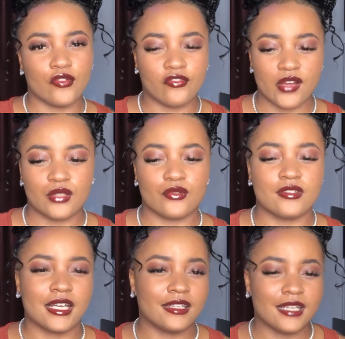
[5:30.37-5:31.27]
friend to a
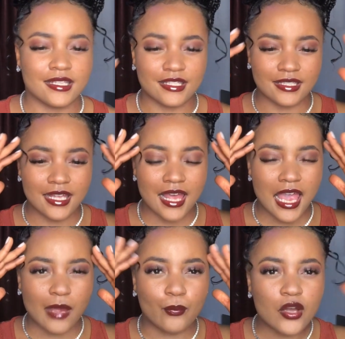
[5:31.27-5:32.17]
standard that is
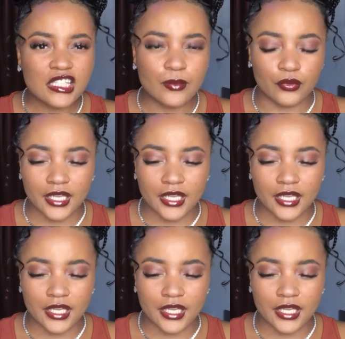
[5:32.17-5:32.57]
impossible.